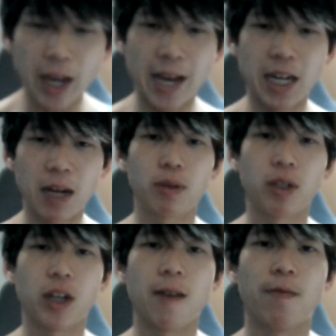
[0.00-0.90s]
end
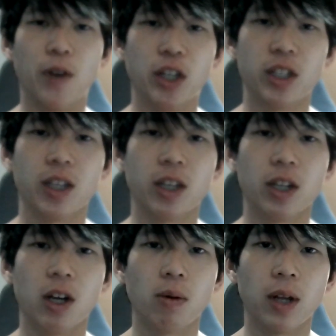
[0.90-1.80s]
up diversing, you
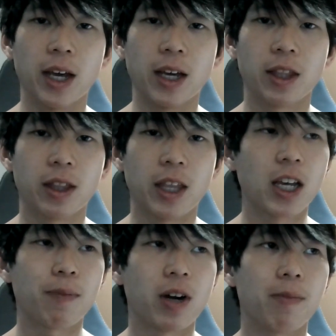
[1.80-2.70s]
know? Like, they
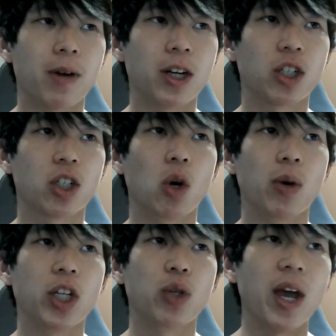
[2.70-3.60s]
can pretty much go
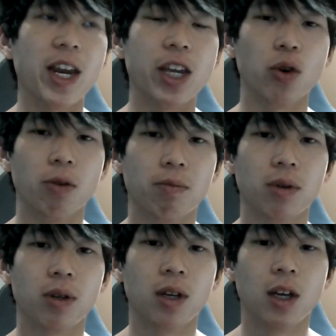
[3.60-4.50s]
into any group.
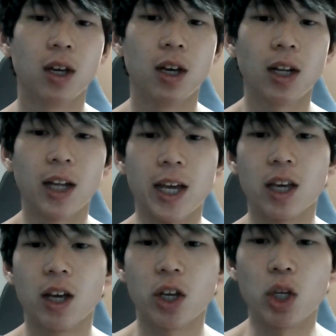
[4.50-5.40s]
Like,
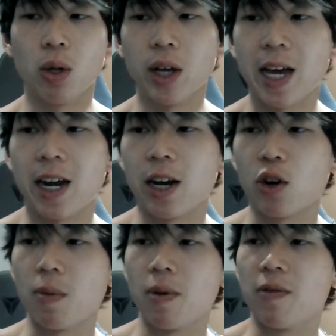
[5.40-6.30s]
you look at a
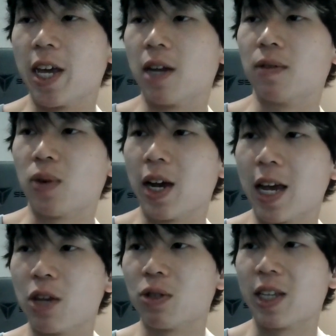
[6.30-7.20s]
group of natives, right,
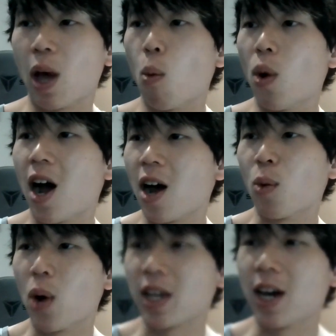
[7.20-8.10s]
and you see that one odd
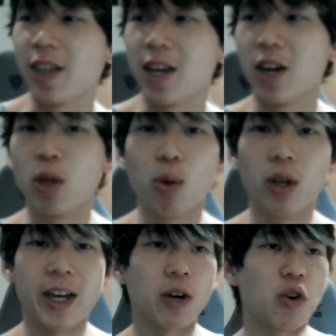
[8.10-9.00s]
white guy there. You
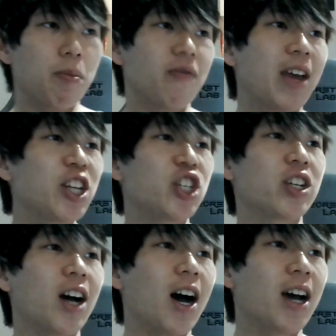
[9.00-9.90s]
look at a group of Asian
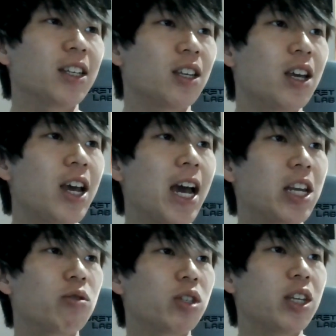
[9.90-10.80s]
guys,
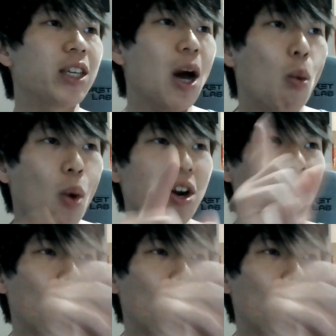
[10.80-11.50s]
and you see that one odd